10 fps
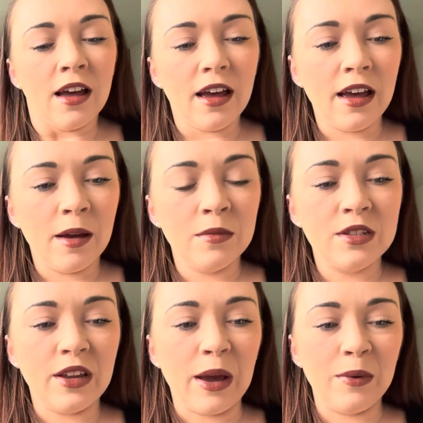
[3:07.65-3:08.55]

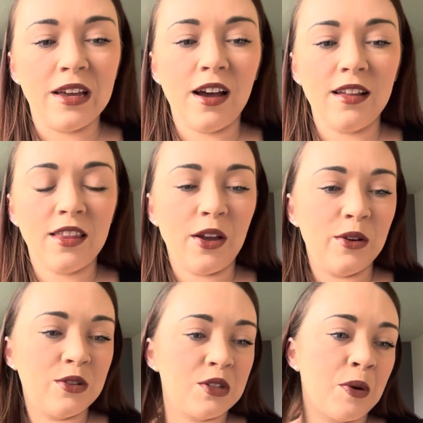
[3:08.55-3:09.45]
So yeah, we cut
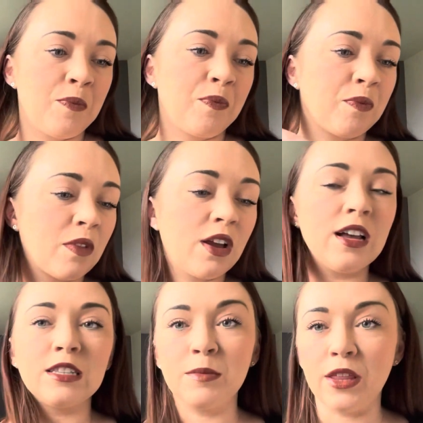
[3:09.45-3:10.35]

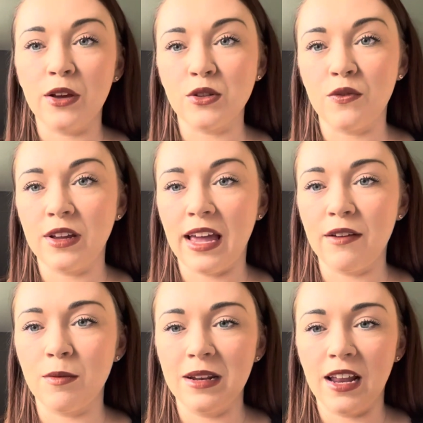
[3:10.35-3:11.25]
some of those off and gave
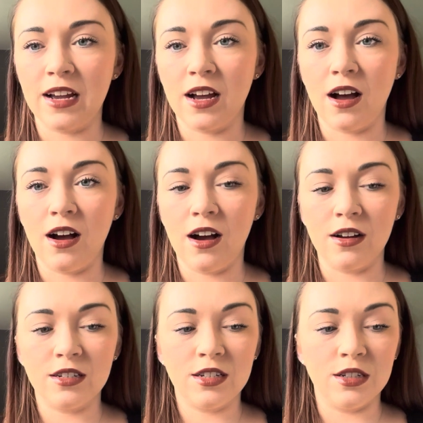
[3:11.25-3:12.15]
them in like a
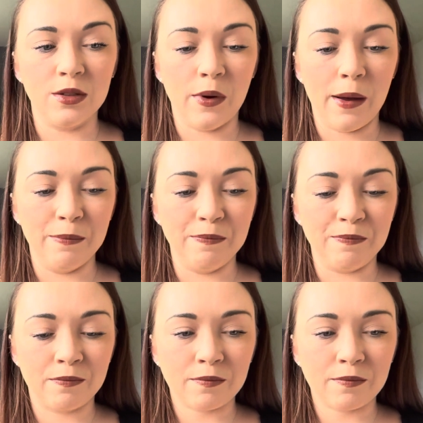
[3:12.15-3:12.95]
card to